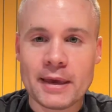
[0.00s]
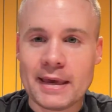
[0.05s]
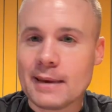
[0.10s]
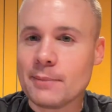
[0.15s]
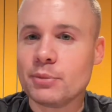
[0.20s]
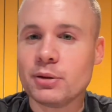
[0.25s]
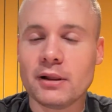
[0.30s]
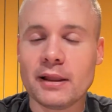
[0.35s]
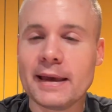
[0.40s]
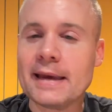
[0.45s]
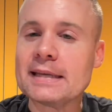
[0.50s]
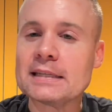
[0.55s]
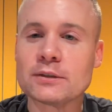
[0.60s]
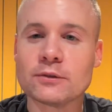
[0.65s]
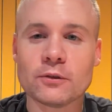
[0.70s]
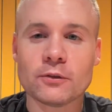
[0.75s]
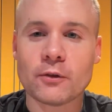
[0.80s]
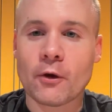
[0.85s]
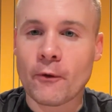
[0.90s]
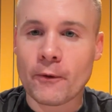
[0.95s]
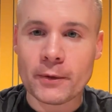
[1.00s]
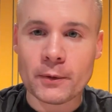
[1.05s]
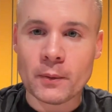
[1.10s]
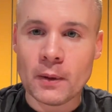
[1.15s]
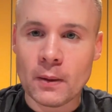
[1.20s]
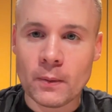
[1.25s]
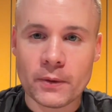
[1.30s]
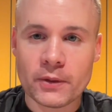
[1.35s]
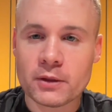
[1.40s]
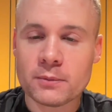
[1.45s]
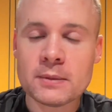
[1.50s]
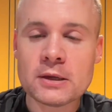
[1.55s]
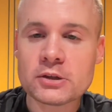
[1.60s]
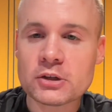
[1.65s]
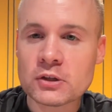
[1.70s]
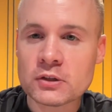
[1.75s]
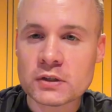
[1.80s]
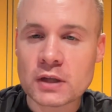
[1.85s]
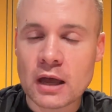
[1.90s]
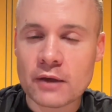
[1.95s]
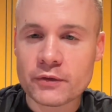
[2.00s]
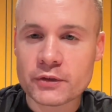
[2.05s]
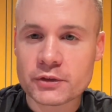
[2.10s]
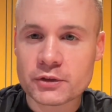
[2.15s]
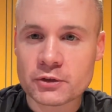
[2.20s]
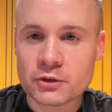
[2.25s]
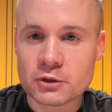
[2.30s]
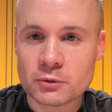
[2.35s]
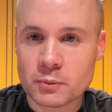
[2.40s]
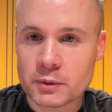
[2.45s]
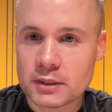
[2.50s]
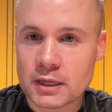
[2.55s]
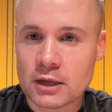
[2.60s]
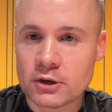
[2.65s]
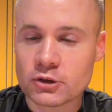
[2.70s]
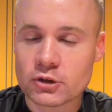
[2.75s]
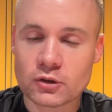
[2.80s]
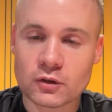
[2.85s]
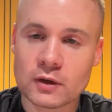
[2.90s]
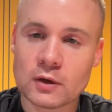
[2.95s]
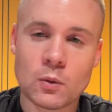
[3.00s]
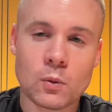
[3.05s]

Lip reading: It plays very well with admissions officers potentially,